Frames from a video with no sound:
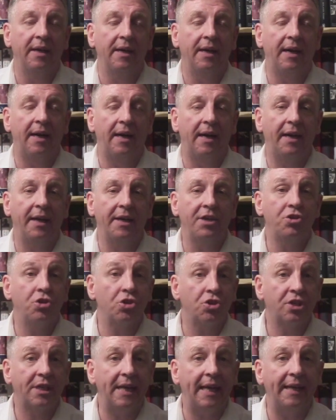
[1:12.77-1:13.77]
He's
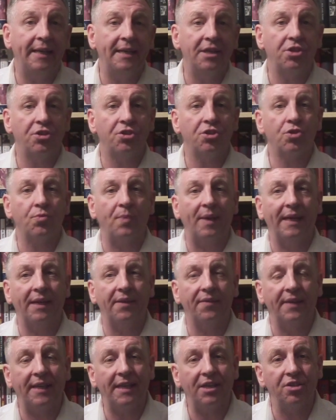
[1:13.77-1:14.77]
just getting into the swing
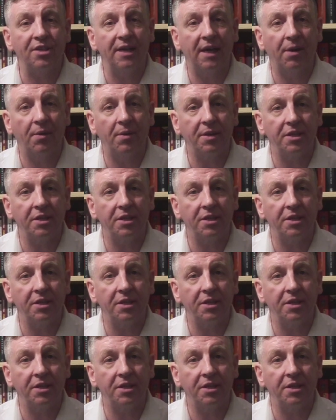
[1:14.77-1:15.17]
of things now.